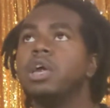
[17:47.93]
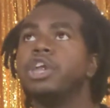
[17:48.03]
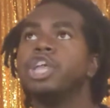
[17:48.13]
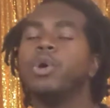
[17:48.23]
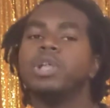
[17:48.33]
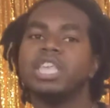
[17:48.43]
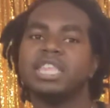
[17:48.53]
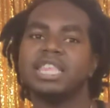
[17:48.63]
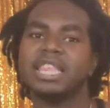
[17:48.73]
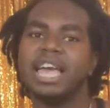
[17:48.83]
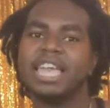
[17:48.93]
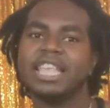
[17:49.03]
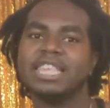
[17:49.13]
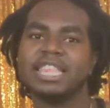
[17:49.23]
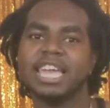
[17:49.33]
you know what this is like?
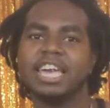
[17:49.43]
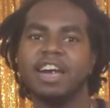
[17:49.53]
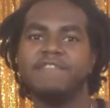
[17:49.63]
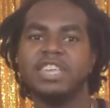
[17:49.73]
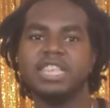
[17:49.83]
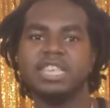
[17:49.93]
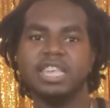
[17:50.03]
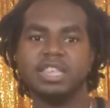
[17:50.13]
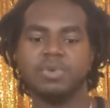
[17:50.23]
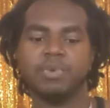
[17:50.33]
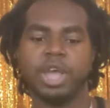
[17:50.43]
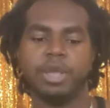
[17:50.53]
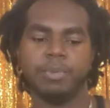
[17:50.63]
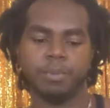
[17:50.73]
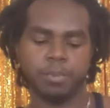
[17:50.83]
This is like cuffing season,
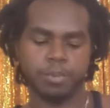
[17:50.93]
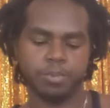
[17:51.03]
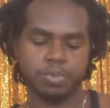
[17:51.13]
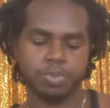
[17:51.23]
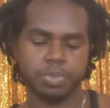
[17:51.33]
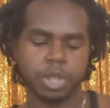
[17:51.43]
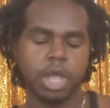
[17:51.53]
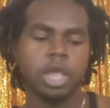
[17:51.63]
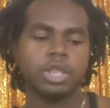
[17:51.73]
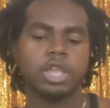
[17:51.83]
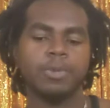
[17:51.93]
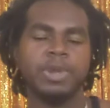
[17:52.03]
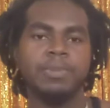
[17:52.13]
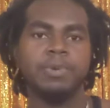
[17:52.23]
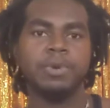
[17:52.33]
right? So
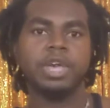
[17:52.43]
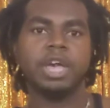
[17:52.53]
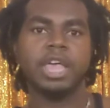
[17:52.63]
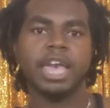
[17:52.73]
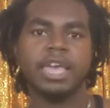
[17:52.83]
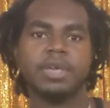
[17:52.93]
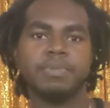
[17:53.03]
people, I'm trying to